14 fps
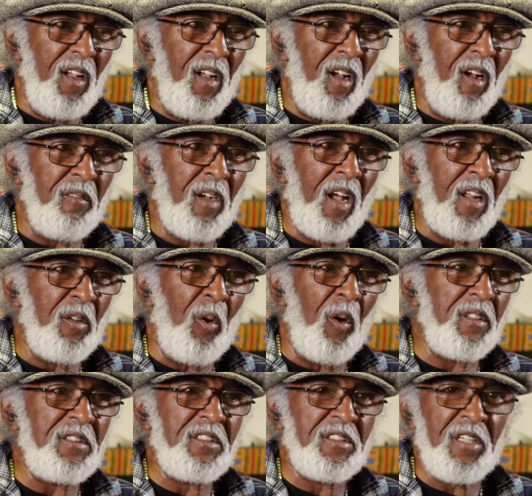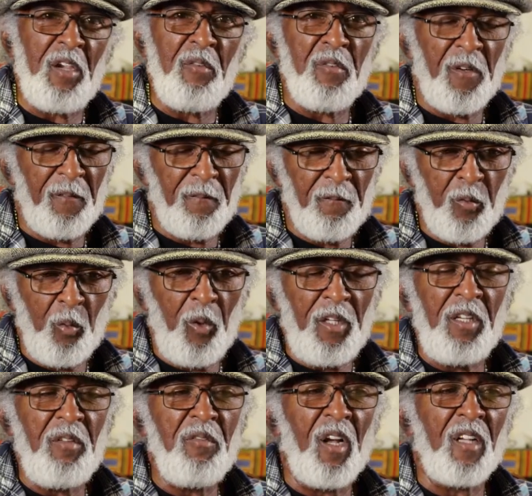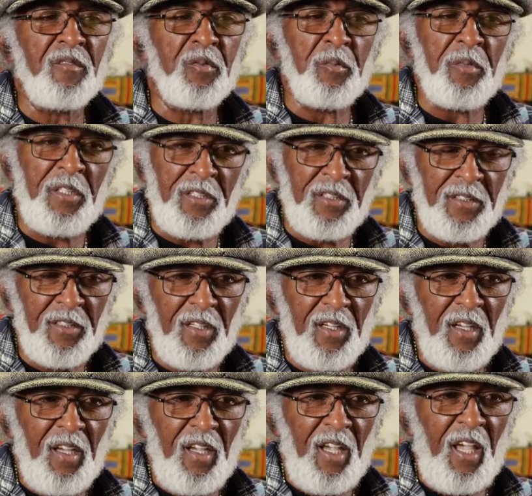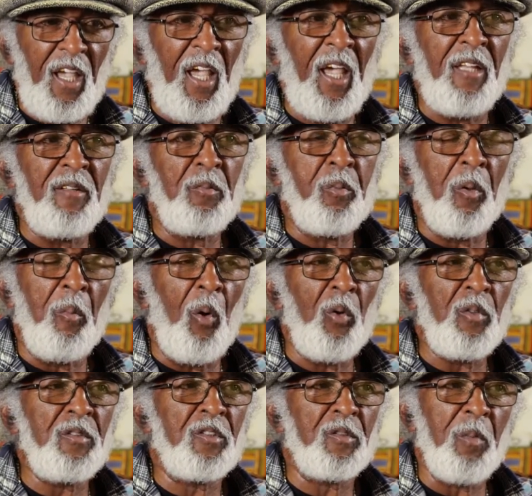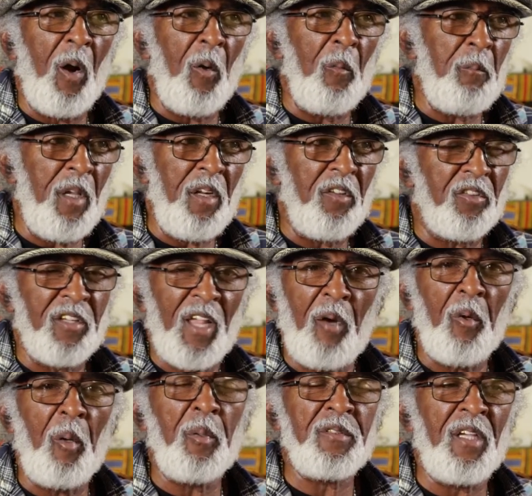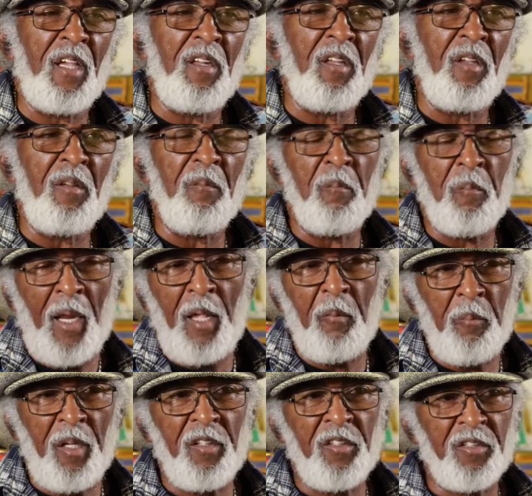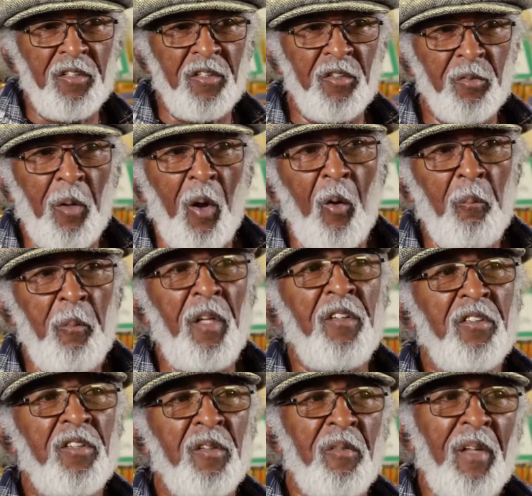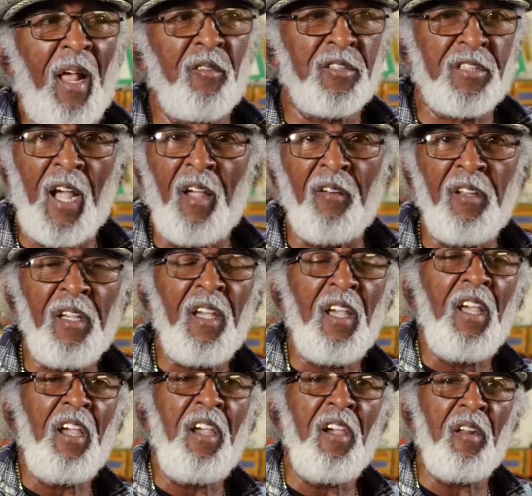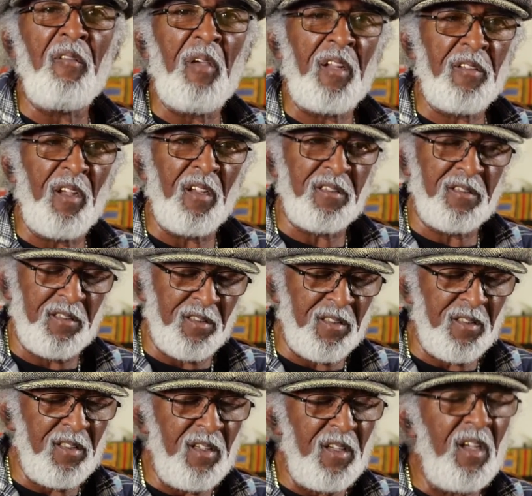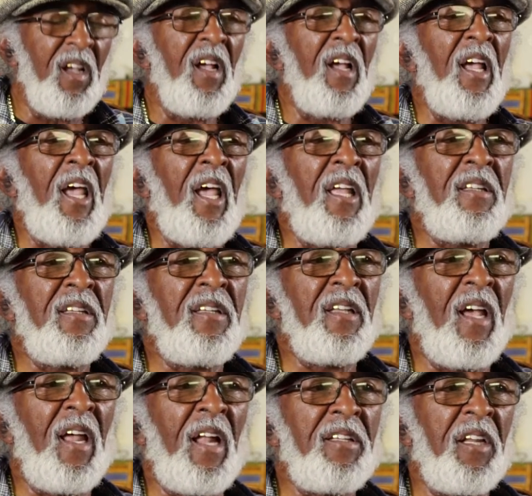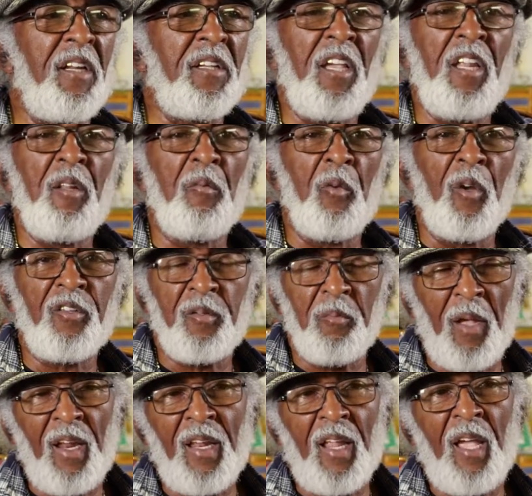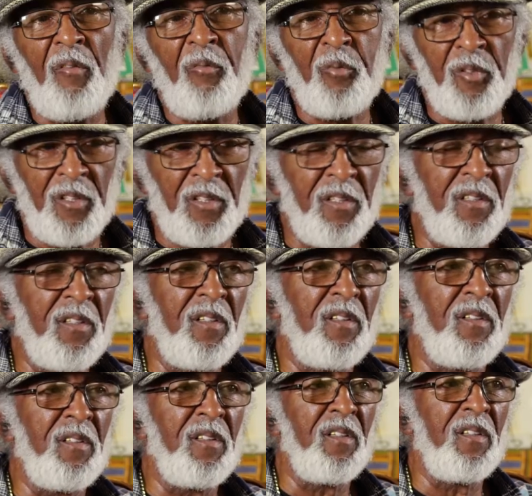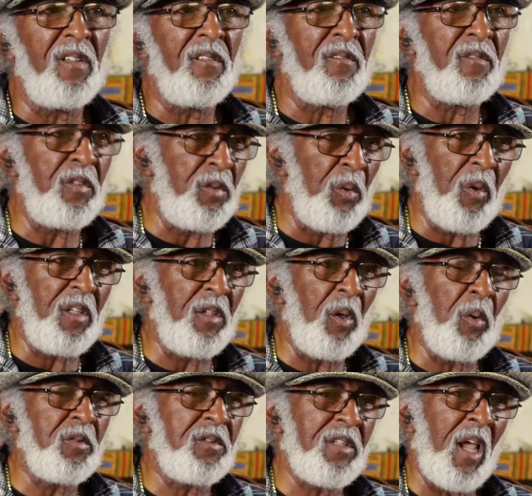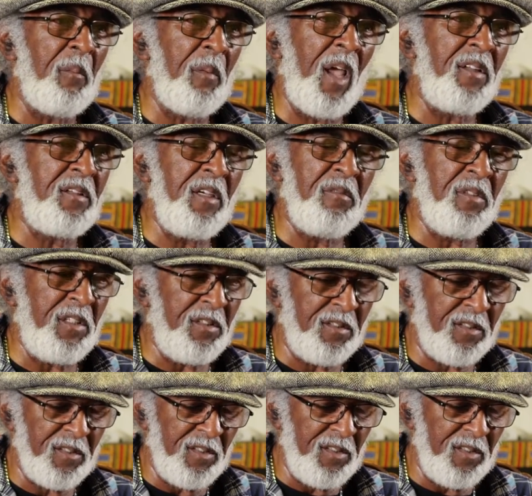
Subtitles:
of our Lord and Savior for what He's done for me, and promoting small businesses. I represent the black businesses and small businesses of Lowndes County here in Valdosta, and I dedicated the rest of my life for doing those type activities